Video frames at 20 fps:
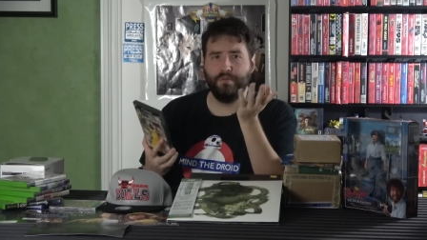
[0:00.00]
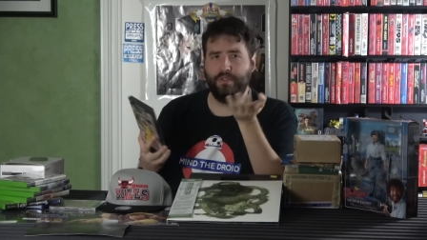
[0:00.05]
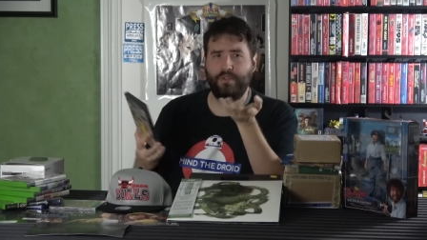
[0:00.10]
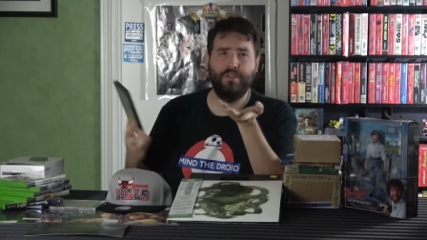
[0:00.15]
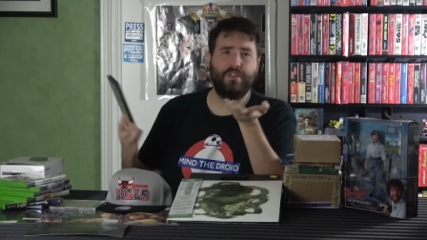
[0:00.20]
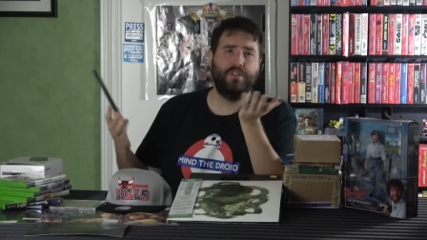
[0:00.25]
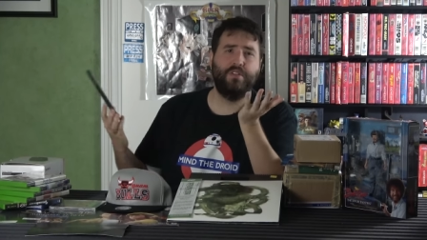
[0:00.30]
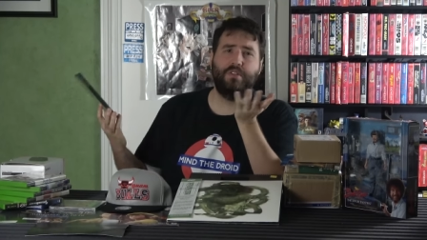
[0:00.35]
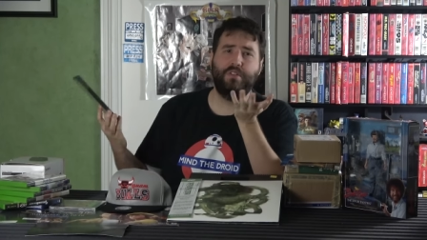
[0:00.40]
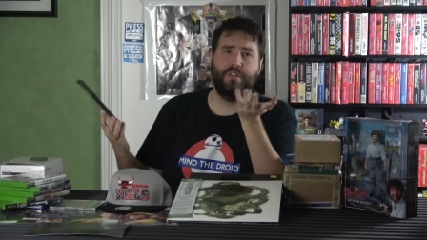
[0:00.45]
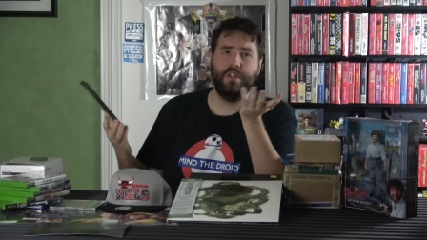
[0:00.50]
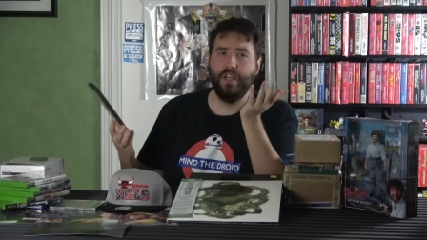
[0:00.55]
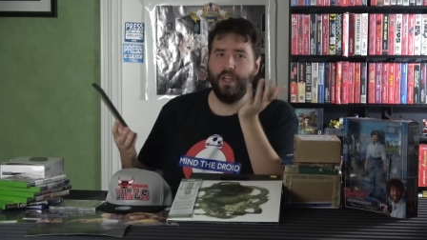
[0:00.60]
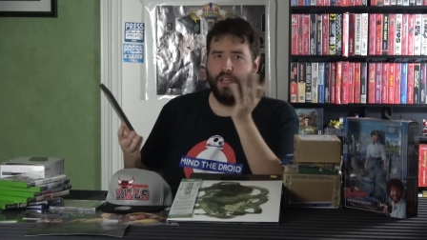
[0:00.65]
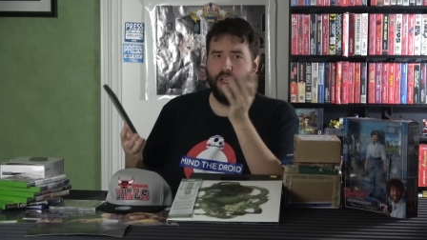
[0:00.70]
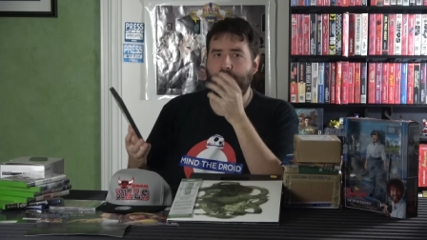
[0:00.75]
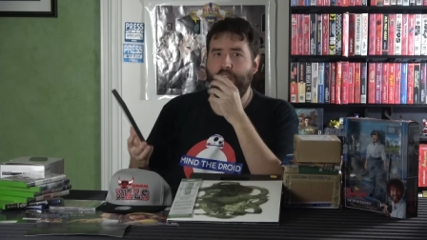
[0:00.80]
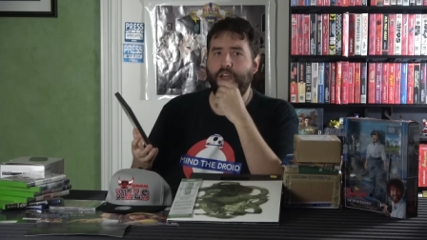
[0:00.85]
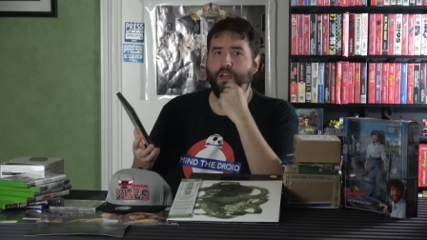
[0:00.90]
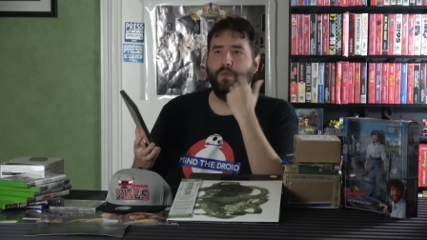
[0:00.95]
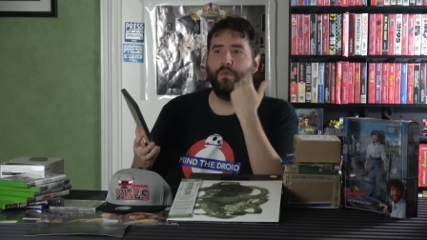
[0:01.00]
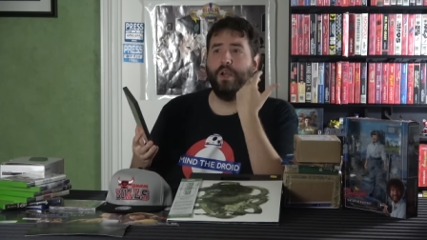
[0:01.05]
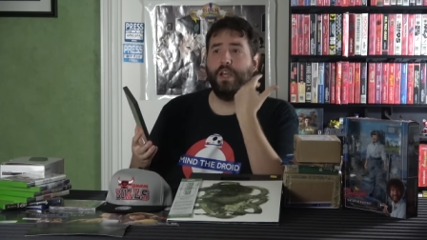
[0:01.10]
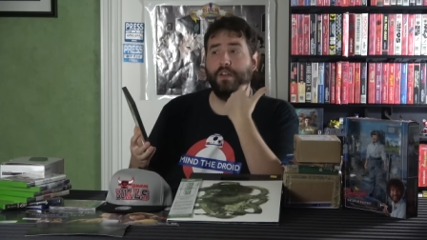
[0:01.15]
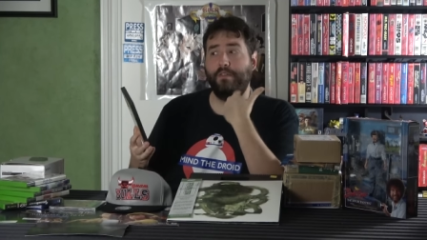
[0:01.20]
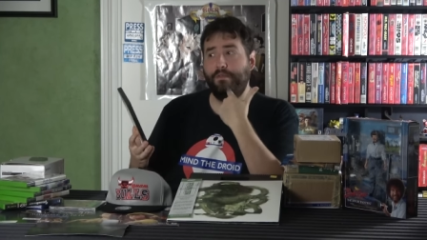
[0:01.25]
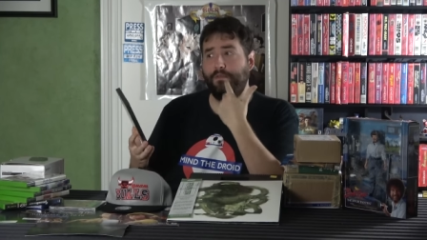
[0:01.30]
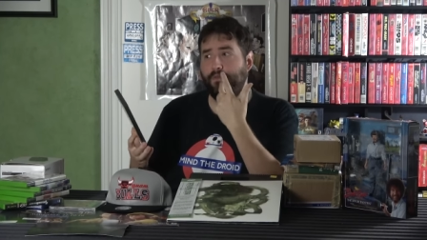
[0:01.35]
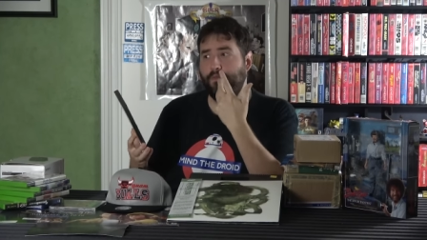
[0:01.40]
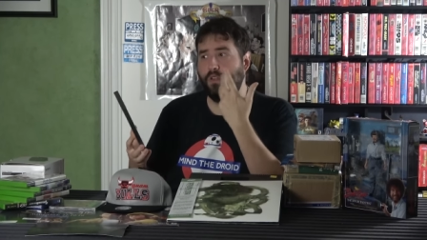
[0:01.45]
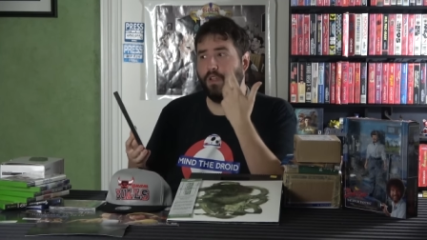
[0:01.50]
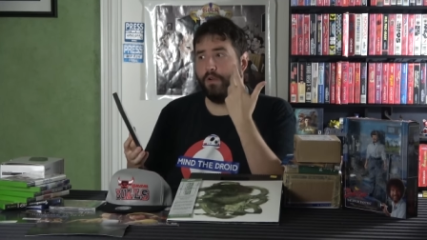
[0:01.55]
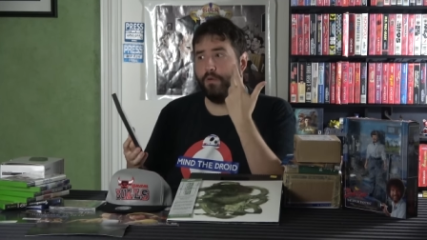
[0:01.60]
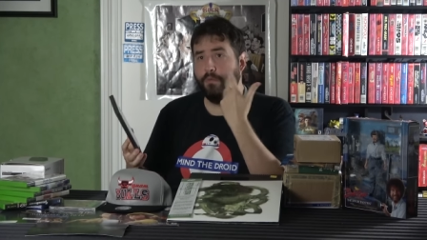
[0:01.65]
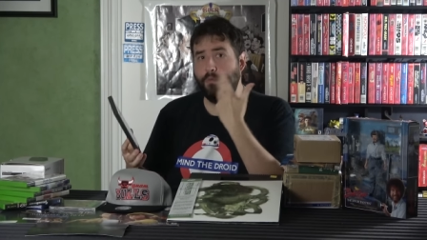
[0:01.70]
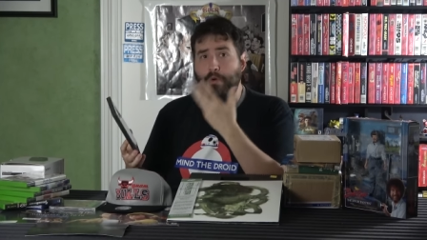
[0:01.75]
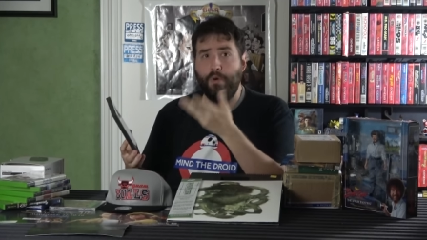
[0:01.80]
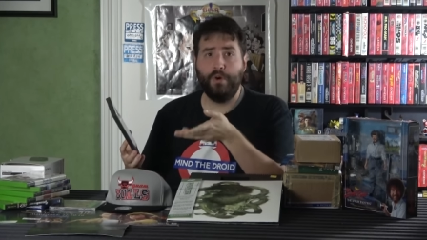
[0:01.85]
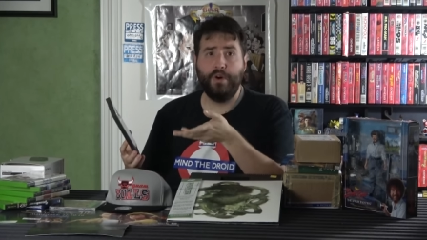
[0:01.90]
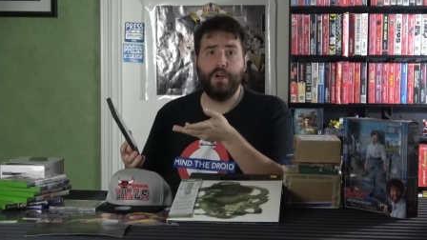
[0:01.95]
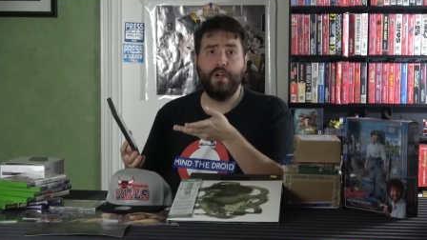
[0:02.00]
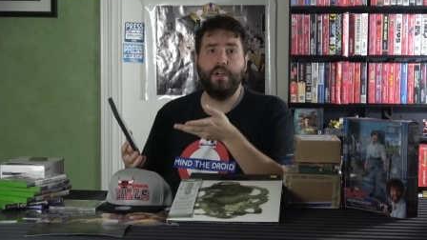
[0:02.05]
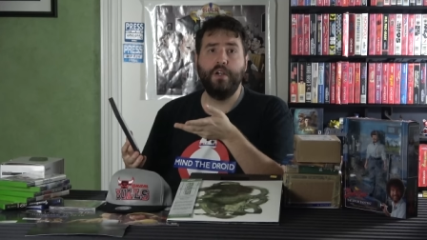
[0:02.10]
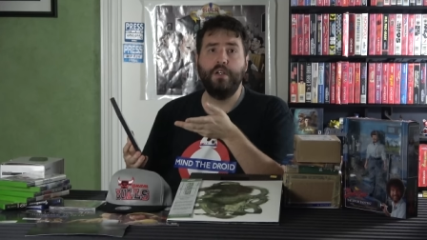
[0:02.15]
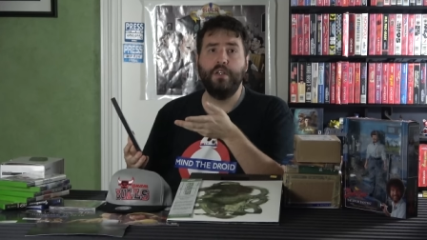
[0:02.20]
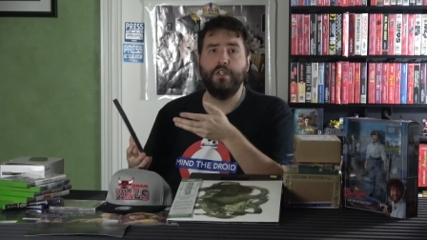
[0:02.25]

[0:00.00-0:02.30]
which are just a way to you know mourn.